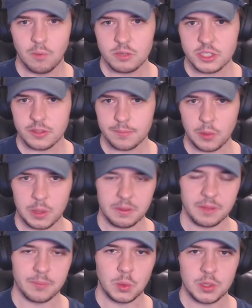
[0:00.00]
to the point
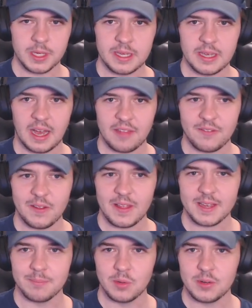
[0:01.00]
with Mugi, I feel
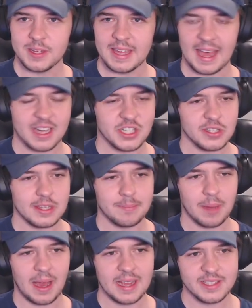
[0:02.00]
like Mugi actually
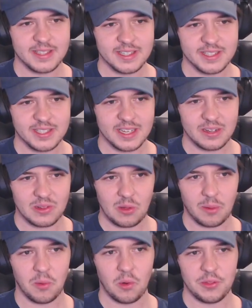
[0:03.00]
buys this scene a
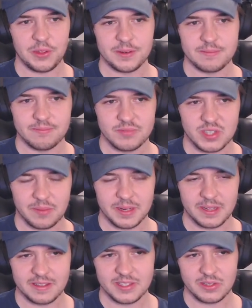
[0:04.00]
lot more than
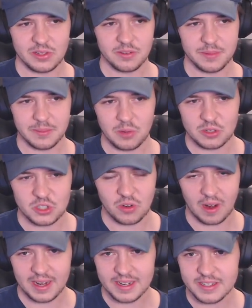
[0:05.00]
somebody that's a little bit more
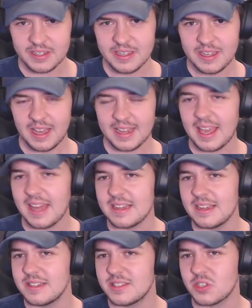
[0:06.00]
trained. Again,
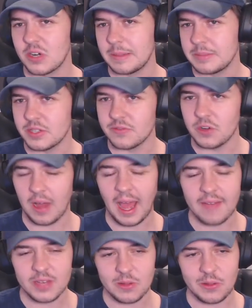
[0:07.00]
it screams of not
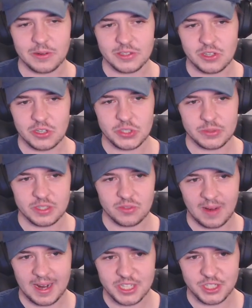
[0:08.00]
having a lot of social
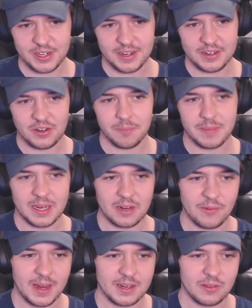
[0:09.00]
interaction and not being
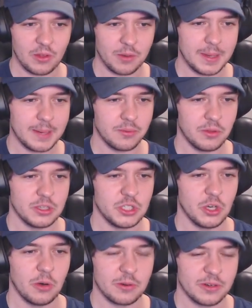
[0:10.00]
around a lot of people that
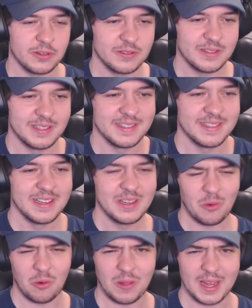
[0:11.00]
joke.
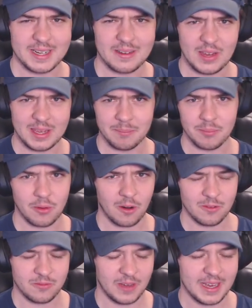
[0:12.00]
Or like improv, I